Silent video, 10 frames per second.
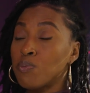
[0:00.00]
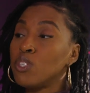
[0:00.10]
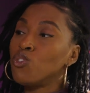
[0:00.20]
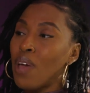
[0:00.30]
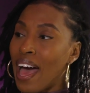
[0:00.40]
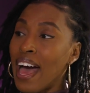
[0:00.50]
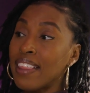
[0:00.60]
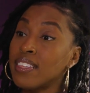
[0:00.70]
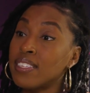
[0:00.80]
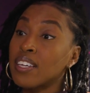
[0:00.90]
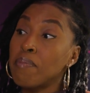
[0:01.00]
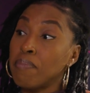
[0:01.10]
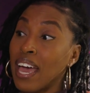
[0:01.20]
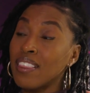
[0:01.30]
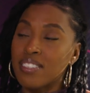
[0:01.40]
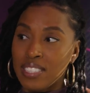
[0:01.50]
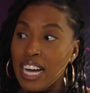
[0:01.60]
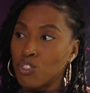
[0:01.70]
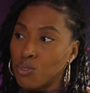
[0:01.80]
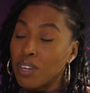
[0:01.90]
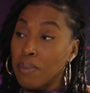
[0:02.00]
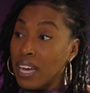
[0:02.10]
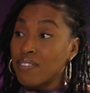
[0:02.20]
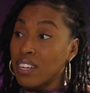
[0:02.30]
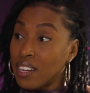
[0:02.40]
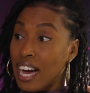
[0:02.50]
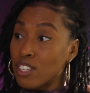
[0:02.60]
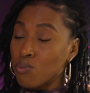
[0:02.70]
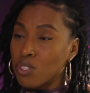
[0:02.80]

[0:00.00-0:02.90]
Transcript: but you had this command, this natural command of the classroom.